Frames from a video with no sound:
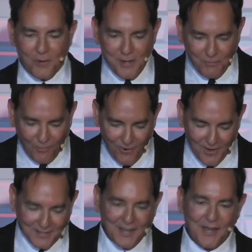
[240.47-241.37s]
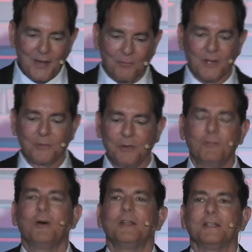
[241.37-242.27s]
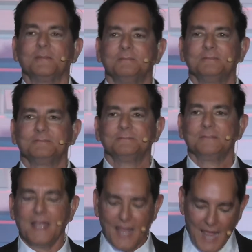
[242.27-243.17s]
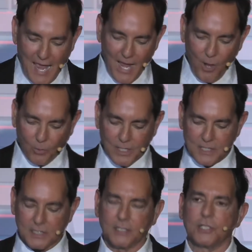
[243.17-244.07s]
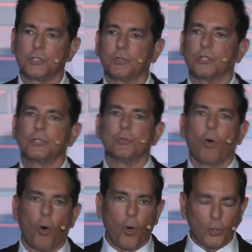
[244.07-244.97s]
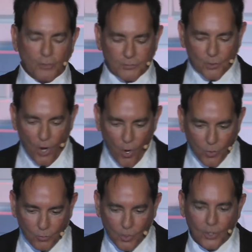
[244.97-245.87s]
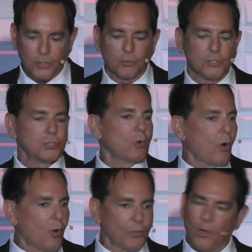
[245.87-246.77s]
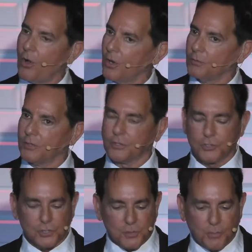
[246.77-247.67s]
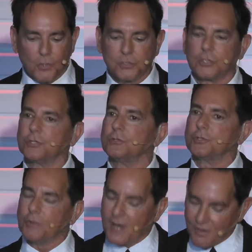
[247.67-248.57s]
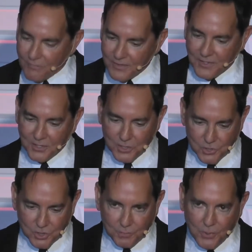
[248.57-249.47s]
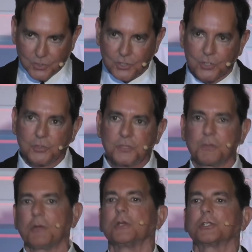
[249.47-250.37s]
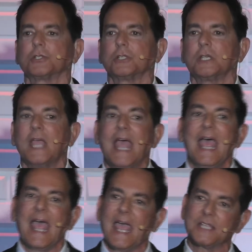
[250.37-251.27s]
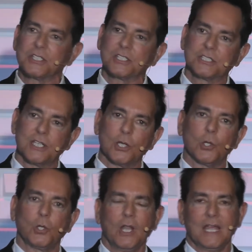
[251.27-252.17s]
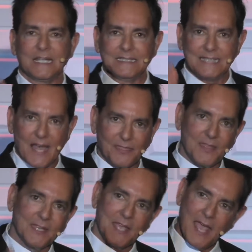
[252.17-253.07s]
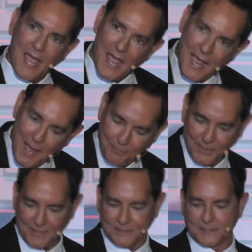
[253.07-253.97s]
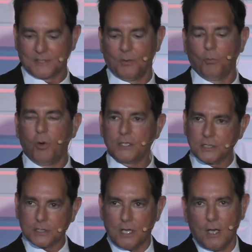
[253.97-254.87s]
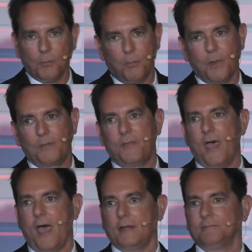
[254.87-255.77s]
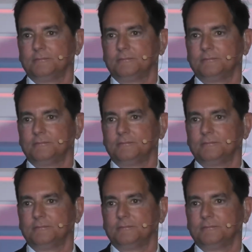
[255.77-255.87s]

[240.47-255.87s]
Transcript: we want when we want it? How is it that you can do all of your own work, you can do all the hard work that you're supposed to do everything that you're supposed to do spiritually, and still nothing happens? What's up with that?